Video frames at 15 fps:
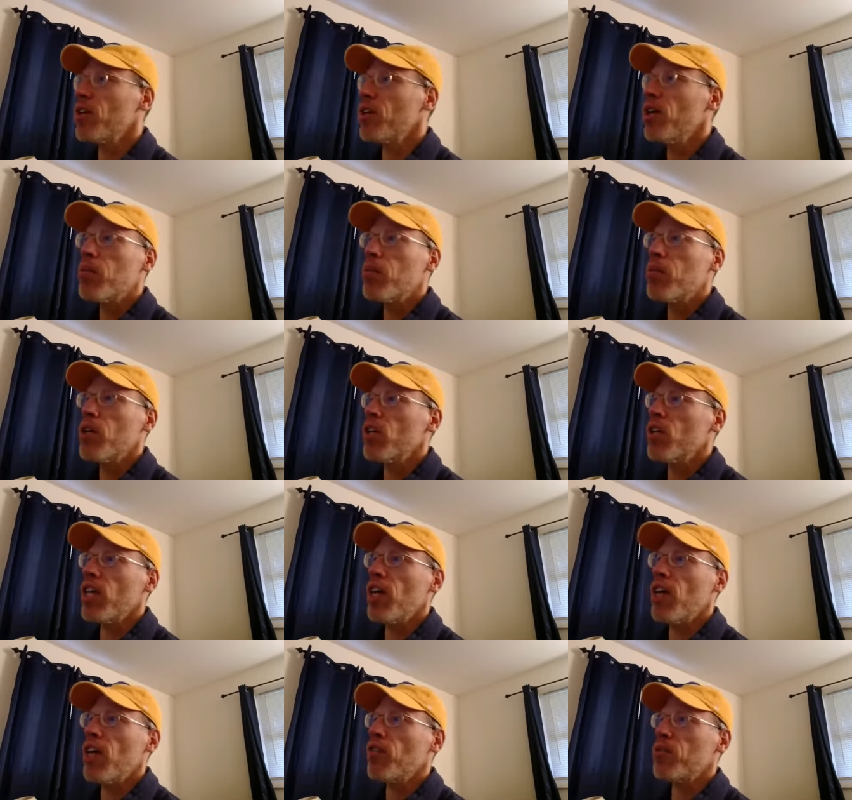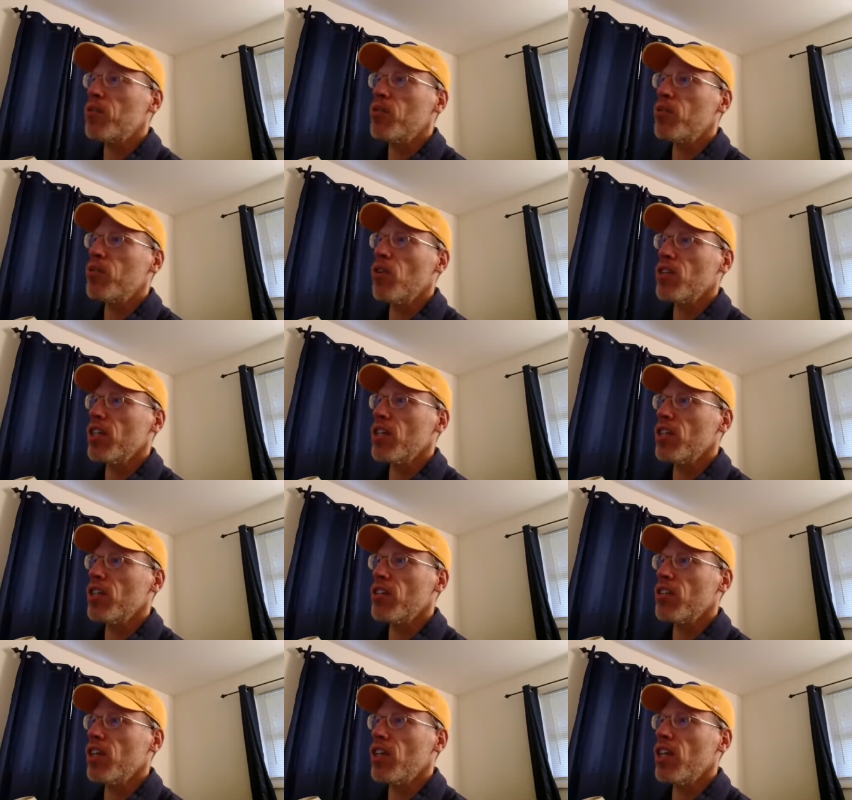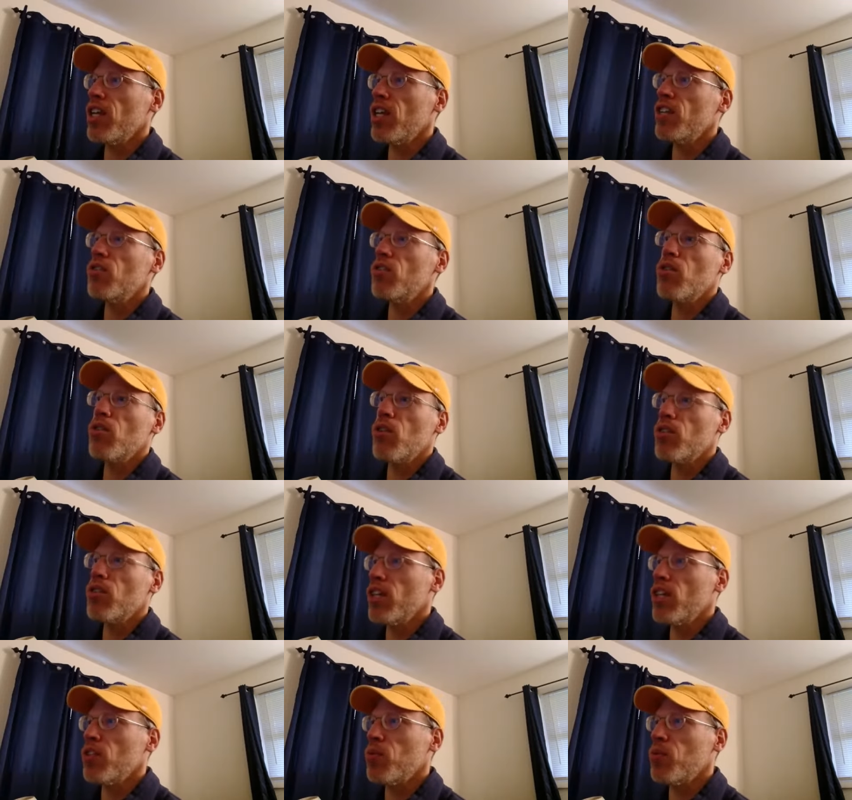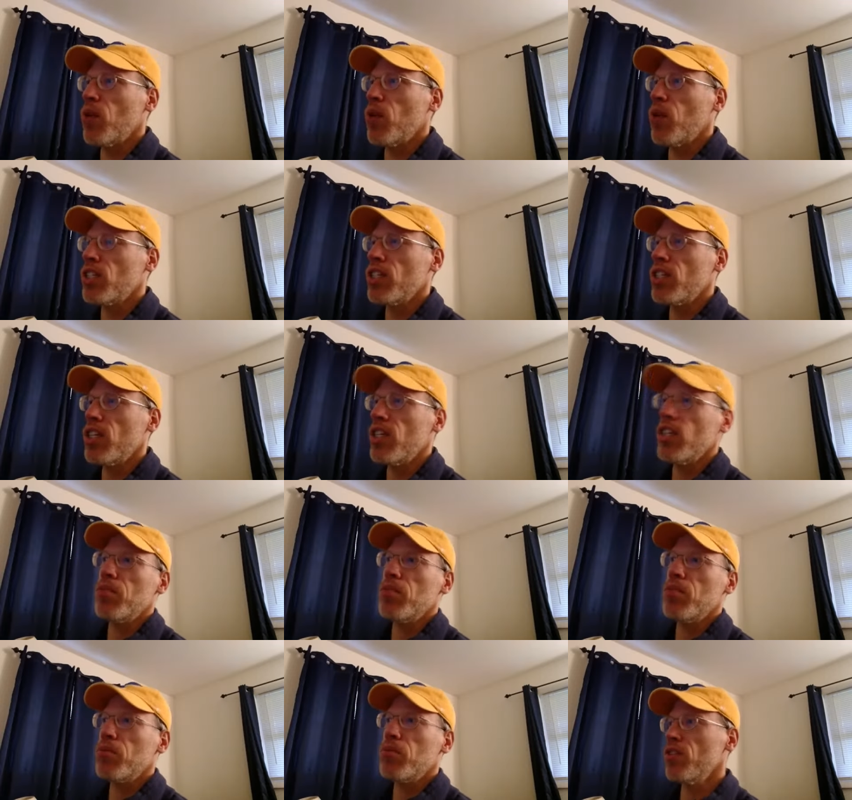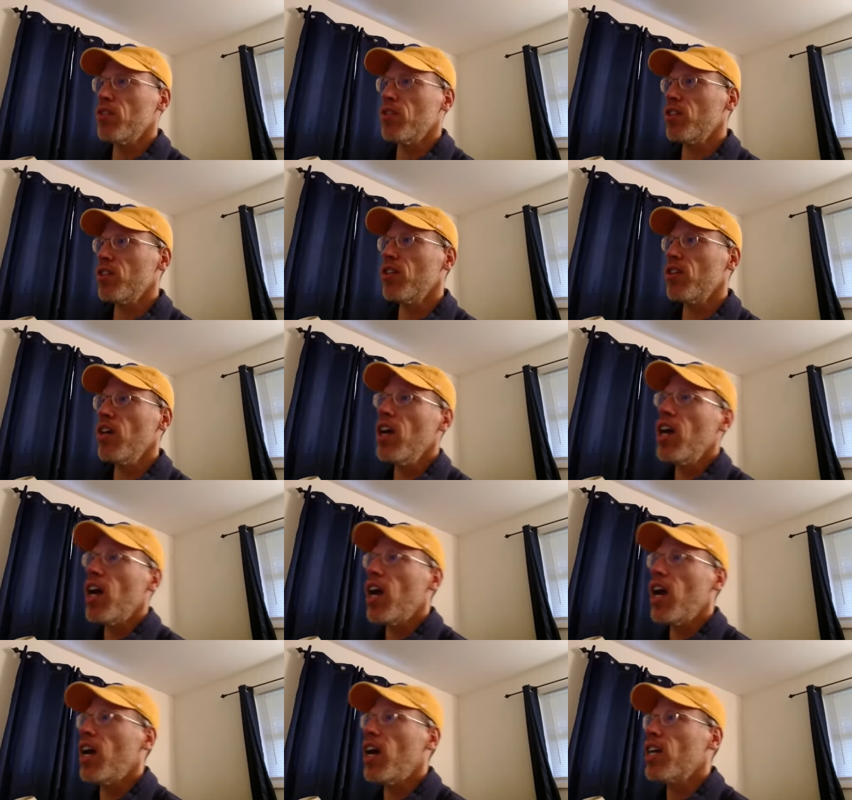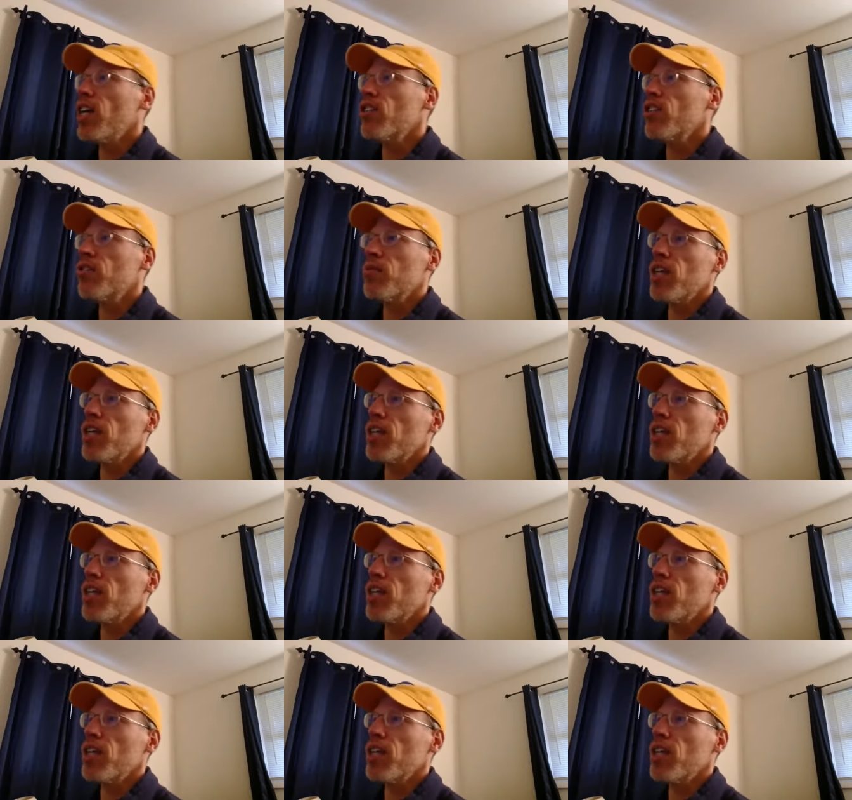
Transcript: But he only gave up two goals against Carolina, two goals against Washington in his previous outings, three against